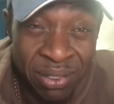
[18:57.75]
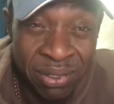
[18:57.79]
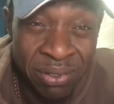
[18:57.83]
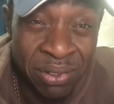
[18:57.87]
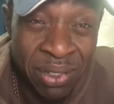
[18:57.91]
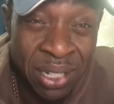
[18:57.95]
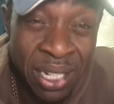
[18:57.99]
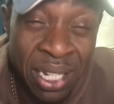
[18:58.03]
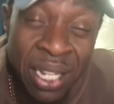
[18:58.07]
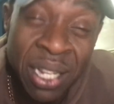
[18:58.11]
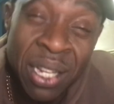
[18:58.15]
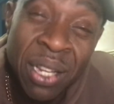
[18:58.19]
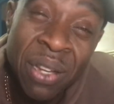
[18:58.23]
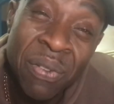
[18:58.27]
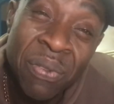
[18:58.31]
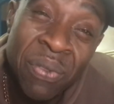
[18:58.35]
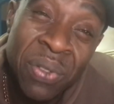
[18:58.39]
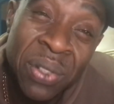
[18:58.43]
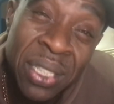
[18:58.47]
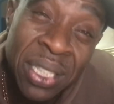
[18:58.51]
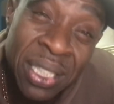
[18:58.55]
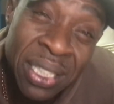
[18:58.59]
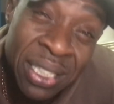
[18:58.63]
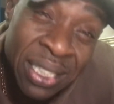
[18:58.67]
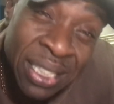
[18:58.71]
right, for
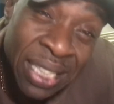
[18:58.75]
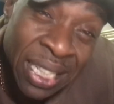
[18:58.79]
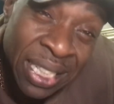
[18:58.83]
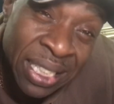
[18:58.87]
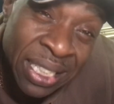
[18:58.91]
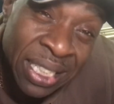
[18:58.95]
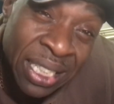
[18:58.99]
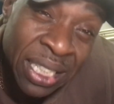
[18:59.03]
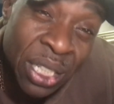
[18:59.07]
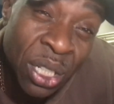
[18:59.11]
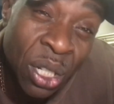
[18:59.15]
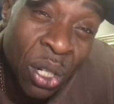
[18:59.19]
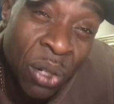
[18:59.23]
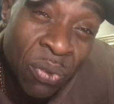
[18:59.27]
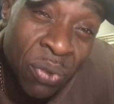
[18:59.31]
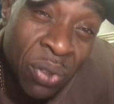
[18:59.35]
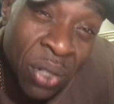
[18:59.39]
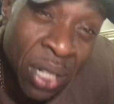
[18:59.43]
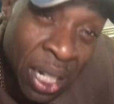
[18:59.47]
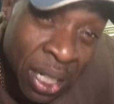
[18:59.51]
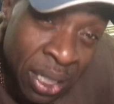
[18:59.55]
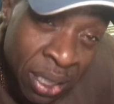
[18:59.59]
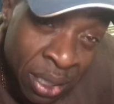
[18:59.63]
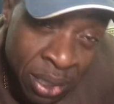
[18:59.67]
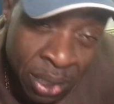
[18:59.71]
the City of
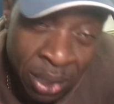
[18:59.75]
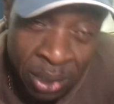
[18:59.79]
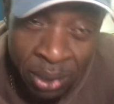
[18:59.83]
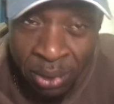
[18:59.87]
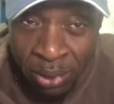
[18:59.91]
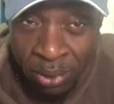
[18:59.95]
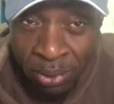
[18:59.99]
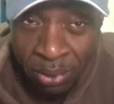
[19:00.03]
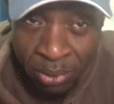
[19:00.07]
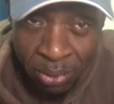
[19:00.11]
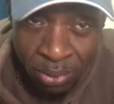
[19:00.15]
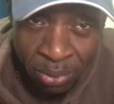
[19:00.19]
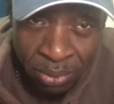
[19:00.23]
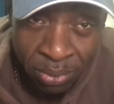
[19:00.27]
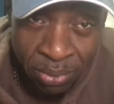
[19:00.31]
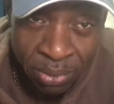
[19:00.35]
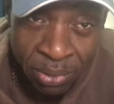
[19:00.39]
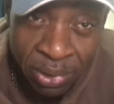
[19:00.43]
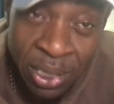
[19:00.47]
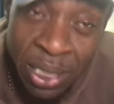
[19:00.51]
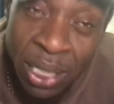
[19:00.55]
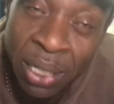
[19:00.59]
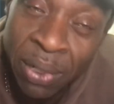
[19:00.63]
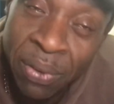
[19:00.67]
London. City